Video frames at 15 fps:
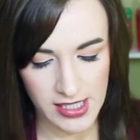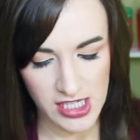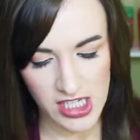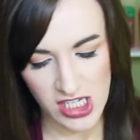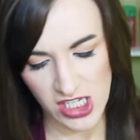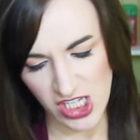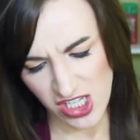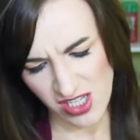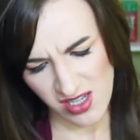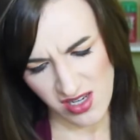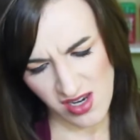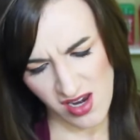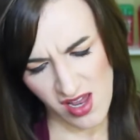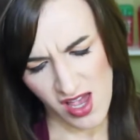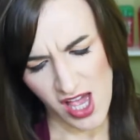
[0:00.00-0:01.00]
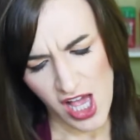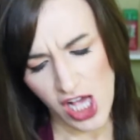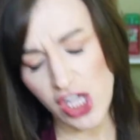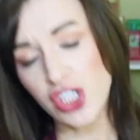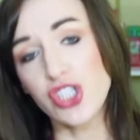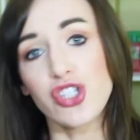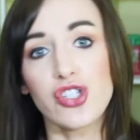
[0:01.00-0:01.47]
in
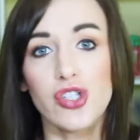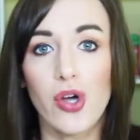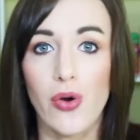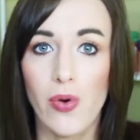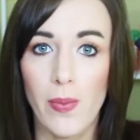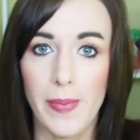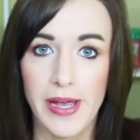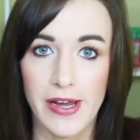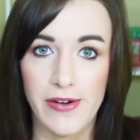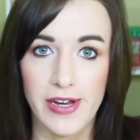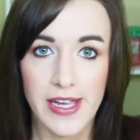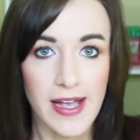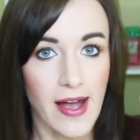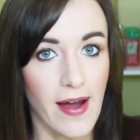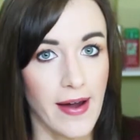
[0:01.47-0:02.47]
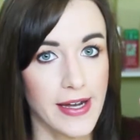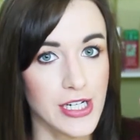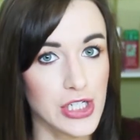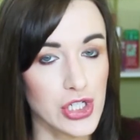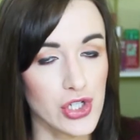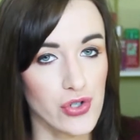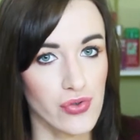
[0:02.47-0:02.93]
So Berry
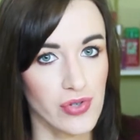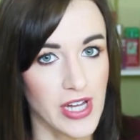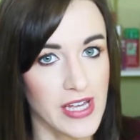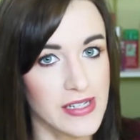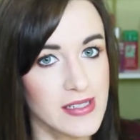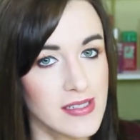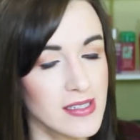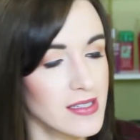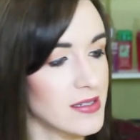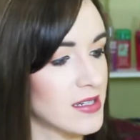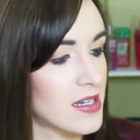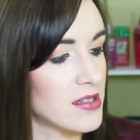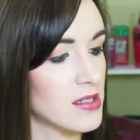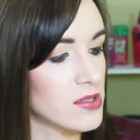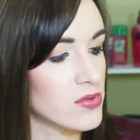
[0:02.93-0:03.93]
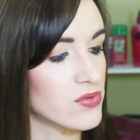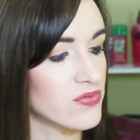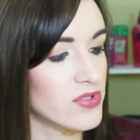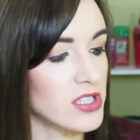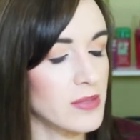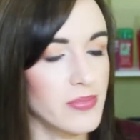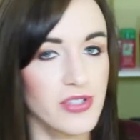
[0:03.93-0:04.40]
on Trend. I thought this was a
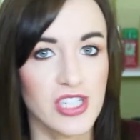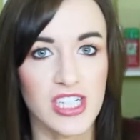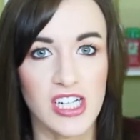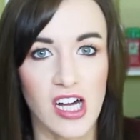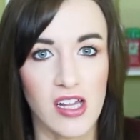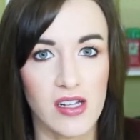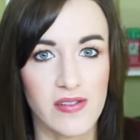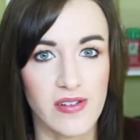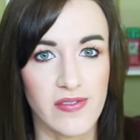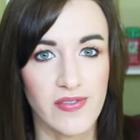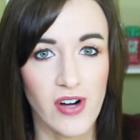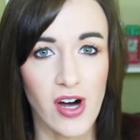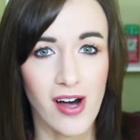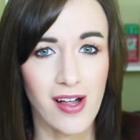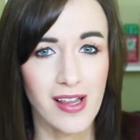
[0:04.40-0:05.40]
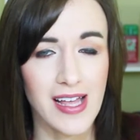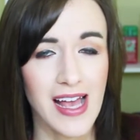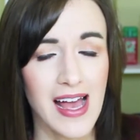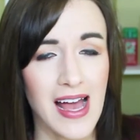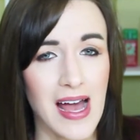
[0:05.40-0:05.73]
really pretty color for fall.